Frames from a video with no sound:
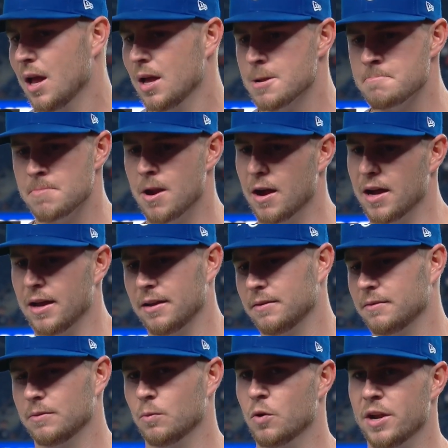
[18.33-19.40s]
you know, it
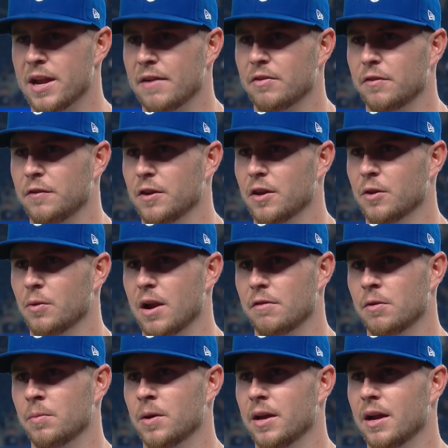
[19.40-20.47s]
wouldn't have the feeling or whatever.
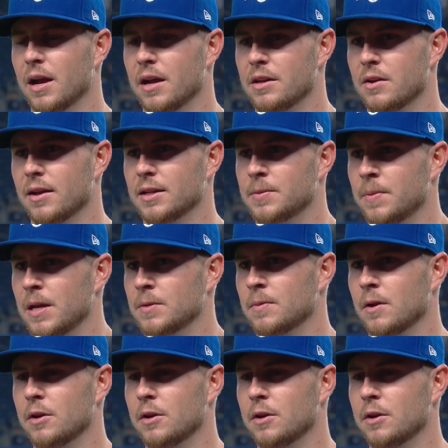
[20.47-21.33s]
But, uh, you know, that's baseball.